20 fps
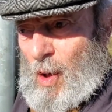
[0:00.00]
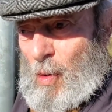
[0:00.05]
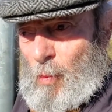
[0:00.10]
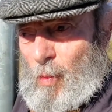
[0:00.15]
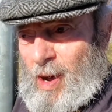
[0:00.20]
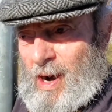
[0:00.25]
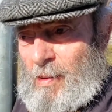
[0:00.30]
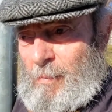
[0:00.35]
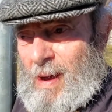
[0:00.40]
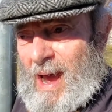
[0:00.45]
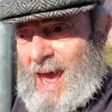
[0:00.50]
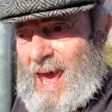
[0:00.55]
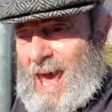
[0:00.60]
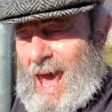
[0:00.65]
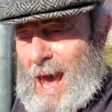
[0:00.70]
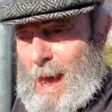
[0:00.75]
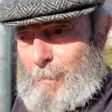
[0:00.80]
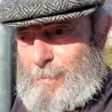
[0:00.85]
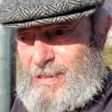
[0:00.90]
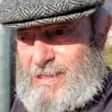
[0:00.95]
one of my
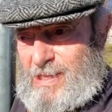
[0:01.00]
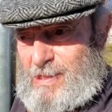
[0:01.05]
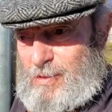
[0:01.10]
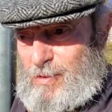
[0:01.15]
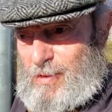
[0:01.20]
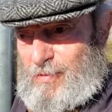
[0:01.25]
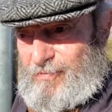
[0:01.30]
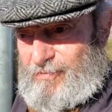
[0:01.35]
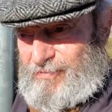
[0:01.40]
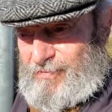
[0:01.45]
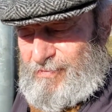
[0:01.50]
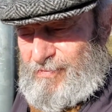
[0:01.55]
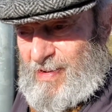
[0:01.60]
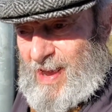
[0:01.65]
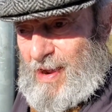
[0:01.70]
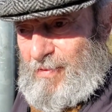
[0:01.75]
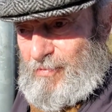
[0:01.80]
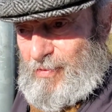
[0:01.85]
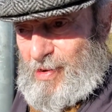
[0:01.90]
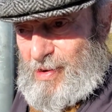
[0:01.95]
absolute
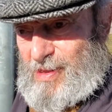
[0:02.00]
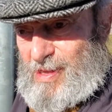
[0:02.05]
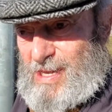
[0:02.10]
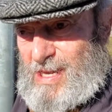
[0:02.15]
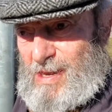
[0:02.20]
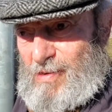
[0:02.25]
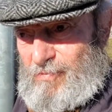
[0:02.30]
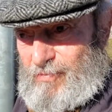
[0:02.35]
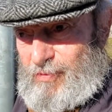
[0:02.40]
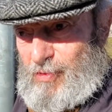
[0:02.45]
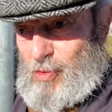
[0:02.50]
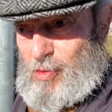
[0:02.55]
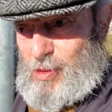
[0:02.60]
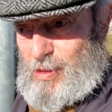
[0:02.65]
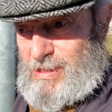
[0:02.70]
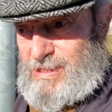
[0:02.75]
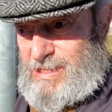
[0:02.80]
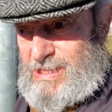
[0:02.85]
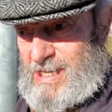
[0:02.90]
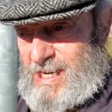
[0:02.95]
favorite
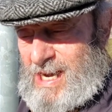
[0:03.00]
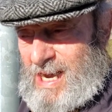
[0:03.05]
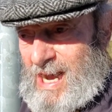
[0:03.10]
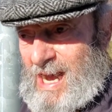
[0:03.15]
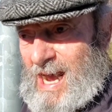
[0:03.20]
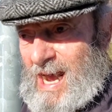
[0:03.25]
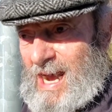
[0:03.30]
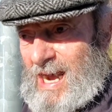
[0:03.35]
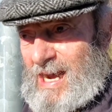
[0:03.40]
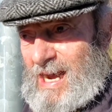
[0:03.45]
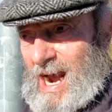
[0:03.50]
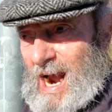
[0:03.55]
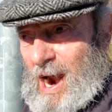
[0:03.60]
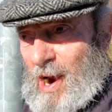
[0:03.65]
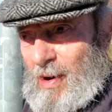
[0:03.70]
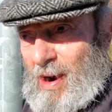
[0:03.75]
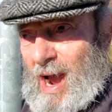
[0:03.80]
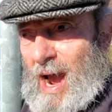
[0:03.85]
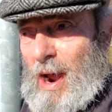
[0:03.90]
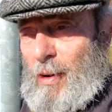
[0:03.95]
foods
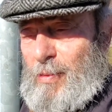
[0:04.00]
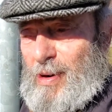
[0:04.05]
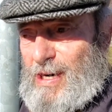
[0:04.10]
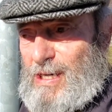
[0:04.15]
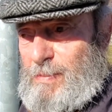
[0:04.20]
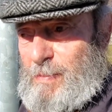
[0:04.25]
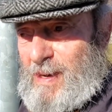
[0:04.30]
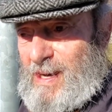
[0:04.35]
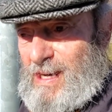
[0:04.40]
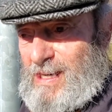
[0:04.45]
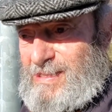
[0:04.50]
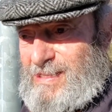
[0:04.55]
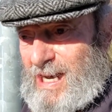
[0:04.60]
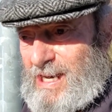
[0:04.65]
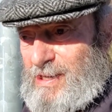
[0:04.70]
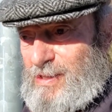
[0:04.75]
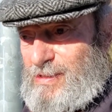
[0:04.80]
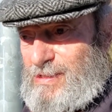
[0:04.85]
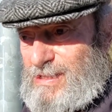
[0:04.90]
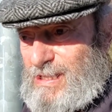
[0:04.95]
are Irish, because I
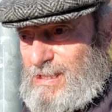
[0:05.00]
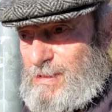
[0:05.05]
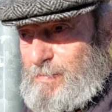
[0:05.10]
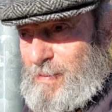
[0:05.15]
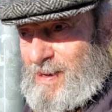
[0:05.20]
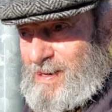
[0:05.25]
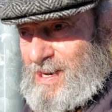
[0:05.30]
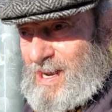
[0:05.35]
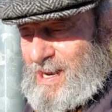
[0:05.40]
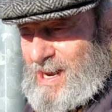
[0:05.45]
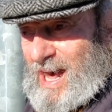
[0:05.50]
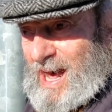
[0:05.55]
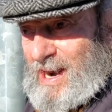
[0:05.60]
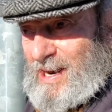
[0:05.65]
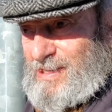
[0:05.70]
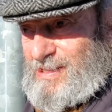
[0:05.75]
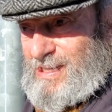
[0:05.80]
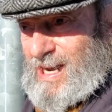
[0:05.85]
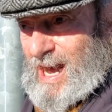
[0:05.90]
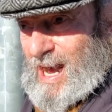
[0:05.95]
used to spend a lot
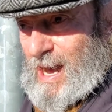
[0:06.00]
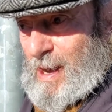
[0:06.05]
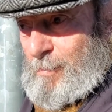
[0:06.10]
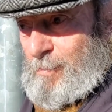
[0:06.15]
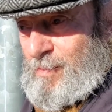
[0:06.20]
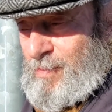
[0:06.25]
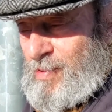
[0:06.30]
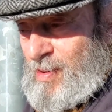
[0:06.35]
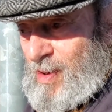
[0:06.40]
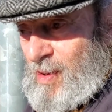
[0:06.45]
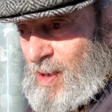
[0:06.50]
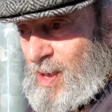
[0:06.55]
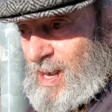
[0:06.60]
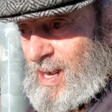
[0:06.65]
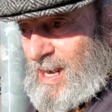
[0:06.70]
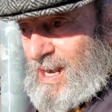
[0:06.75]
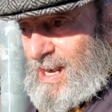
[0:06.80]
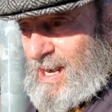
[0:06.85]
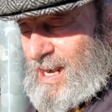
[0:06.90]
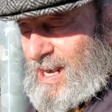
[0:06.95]
of time
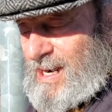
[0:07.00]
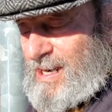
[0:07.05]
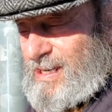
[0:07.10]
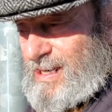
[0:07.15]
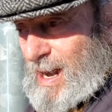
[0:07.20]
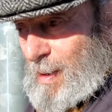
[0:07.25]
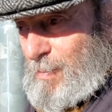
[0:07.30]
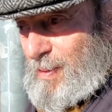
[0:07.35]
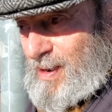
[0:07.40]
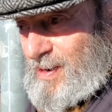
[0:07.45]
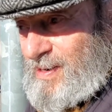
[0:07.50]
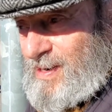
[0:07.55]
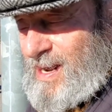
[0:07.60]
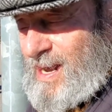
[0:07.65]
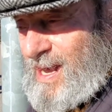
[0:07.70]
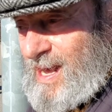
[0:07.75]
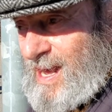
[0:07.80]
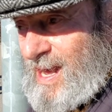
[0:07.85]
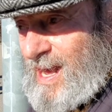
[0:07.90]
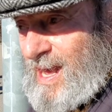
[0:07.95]
in Dublin.
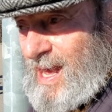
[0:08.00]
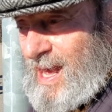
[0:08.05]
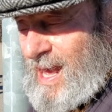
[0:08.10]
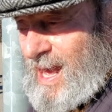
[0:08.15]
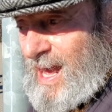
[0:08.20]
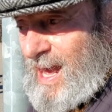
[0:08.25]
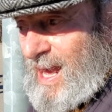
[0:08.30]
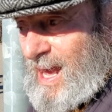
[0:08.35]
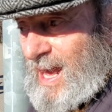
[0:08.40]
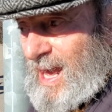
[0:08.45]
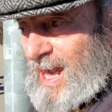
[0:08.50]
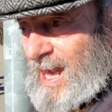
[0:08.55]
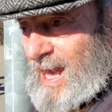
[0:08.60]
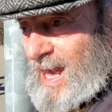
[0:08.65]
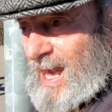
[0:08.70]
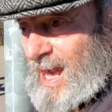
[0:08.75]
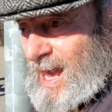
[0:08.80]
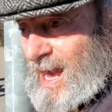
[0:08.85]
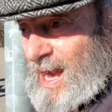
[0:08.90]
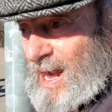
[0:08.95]

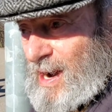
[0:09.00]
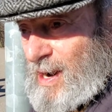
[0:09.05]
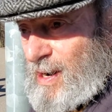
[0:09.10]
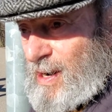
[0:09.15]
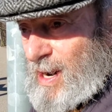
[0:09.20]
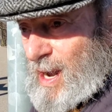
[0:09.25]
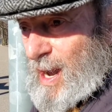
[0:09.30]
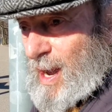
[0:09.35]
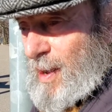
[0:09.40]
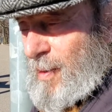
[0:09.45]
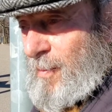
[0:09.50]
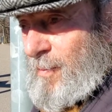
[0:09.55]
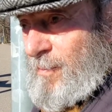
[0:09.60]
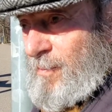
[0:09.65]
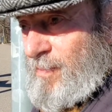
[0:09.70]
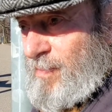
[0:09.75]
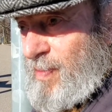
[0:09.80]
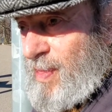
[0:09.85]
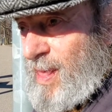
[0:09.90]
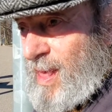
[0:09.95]
And
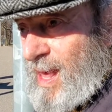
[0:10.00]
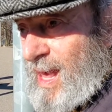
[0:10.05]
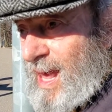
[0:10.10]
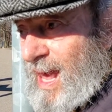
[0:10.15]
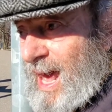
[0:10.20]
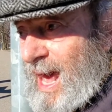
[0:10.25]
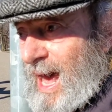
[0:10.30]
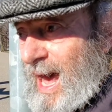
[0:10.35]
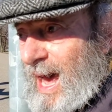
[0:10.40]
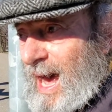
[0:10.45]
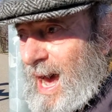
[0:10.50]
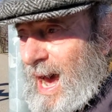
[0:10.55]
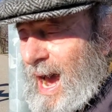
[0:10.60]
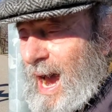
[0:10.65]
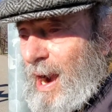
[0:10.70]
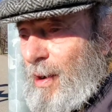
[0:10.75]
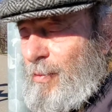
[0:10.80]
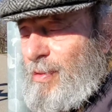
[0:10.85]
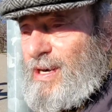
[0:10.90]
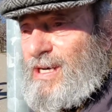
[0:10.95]

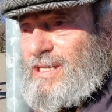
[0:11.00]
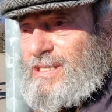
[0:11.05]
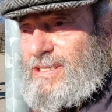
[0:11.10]
Irish